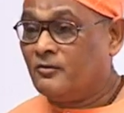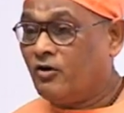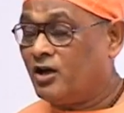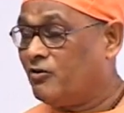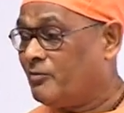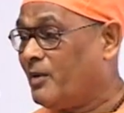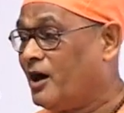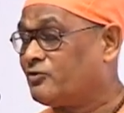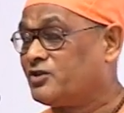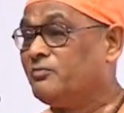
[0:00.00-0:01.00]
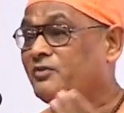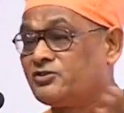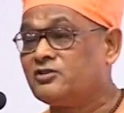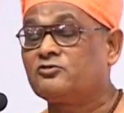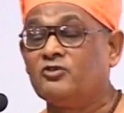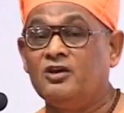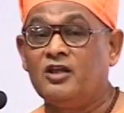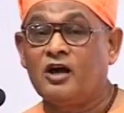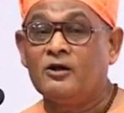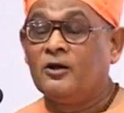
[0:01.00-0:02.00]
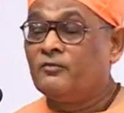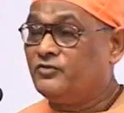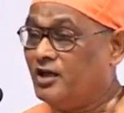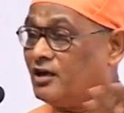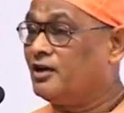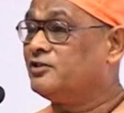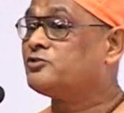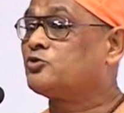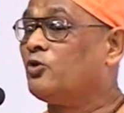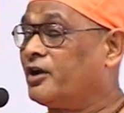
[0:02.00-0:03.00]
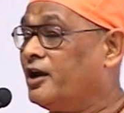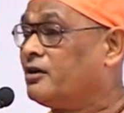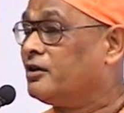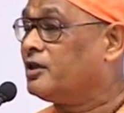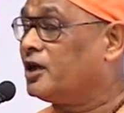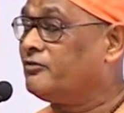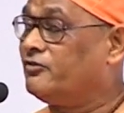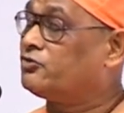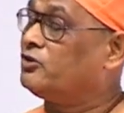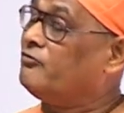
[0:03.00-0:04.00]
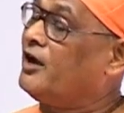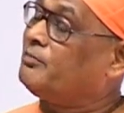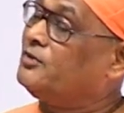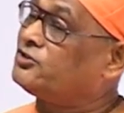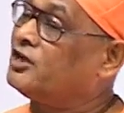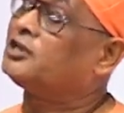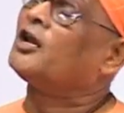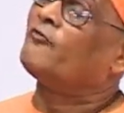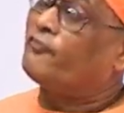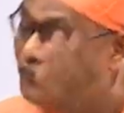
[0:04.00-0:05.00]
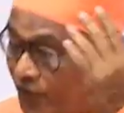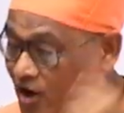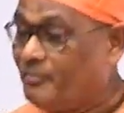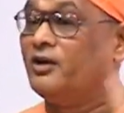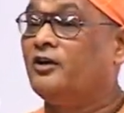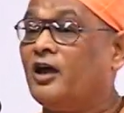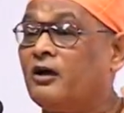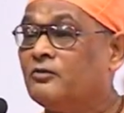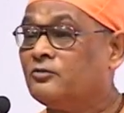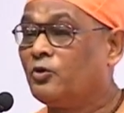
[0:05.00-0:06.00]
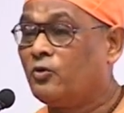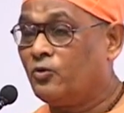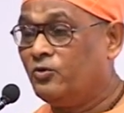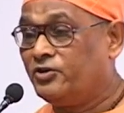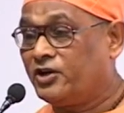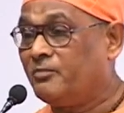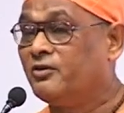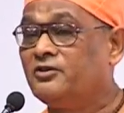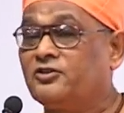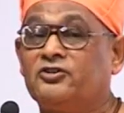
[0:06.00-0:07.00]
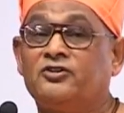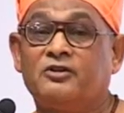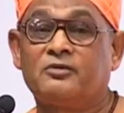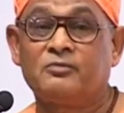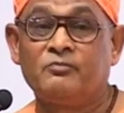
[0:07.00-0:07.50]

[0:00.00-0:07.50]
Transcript: on our part to send missionaries to India. Their religion is so great, rather we should invite missionaries from India. The whole table turned.